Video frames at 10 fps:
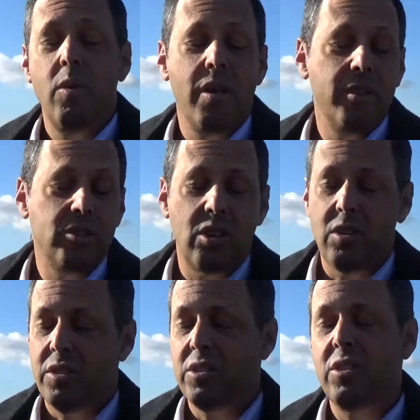Well,
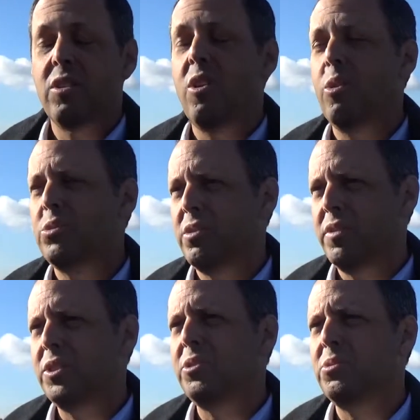there are a host
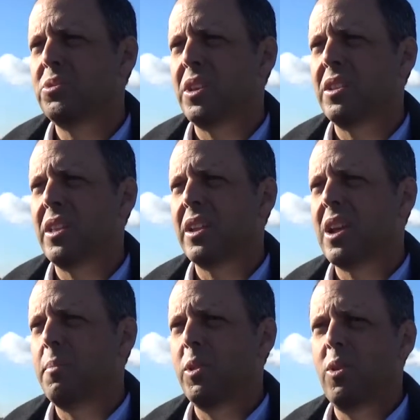of issues that
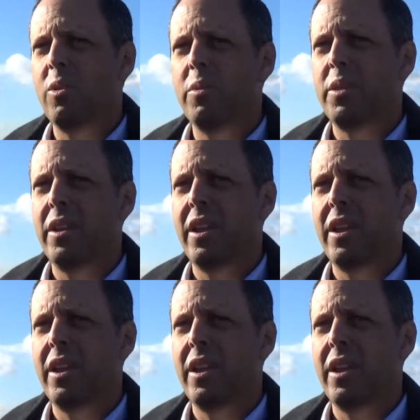come along with it.